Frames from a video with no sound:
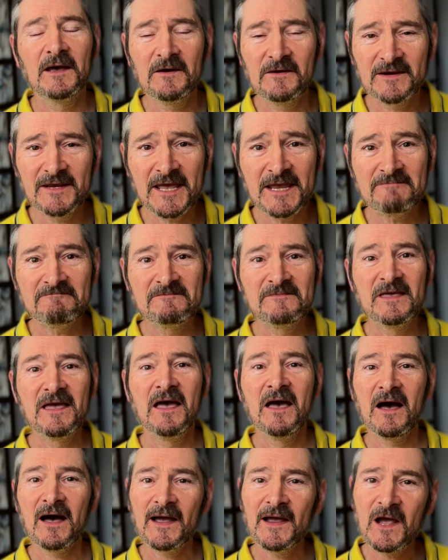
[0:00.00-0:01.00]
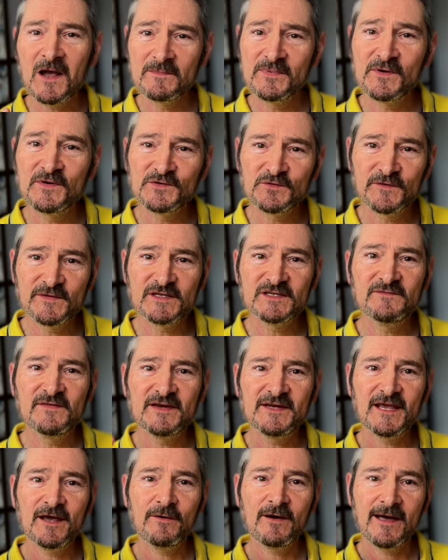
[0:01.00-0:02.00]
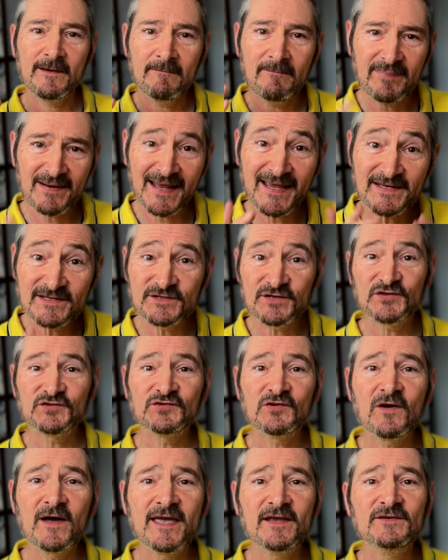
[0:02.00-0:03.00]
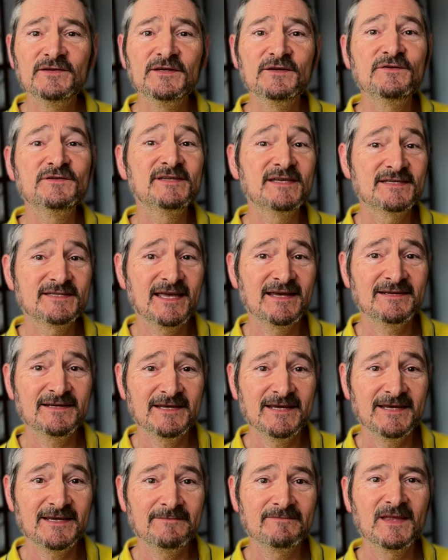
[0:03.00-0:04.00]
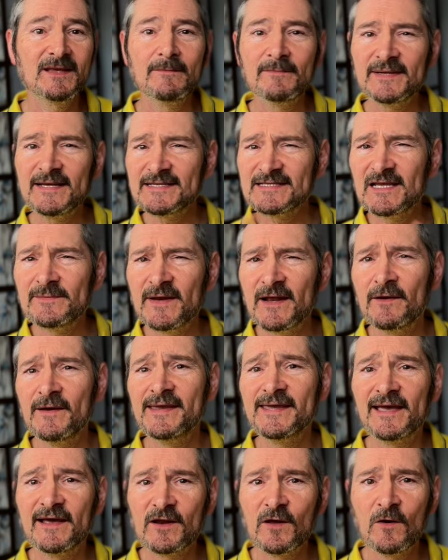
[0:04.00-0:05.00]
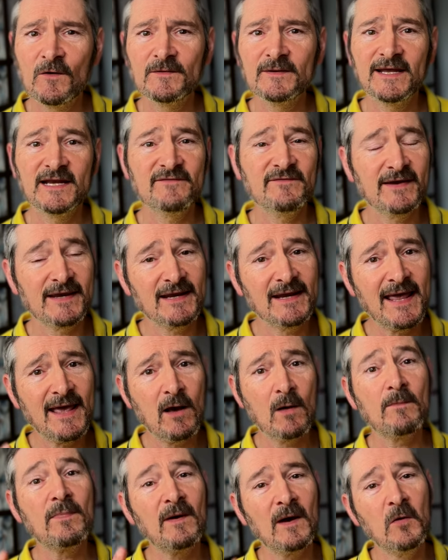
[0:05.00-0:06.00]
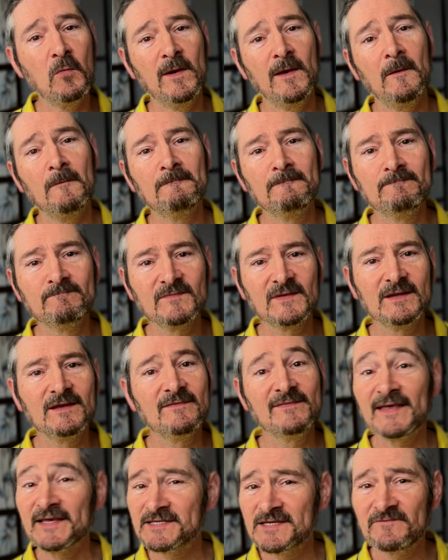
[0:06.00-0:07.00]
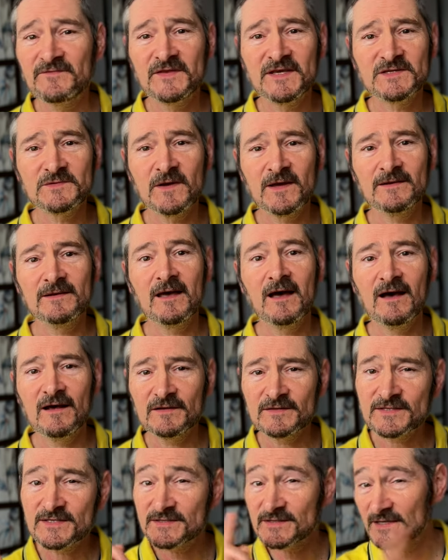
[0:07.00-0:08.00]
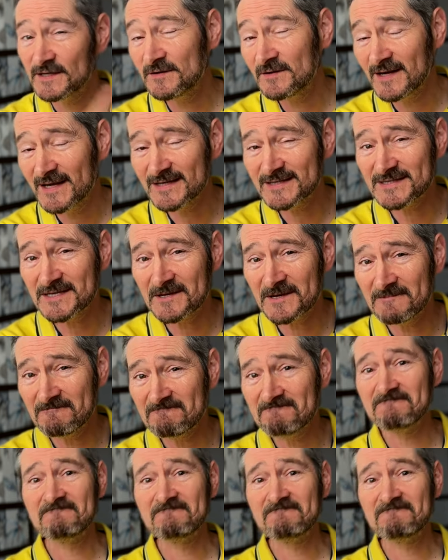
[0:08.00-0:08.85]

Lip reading: Okay, I hope you enjoyed this video and plan to try and use this technique. Please let me know how you get on, and if I can help, I will. That's it for this one. I'll see you next time.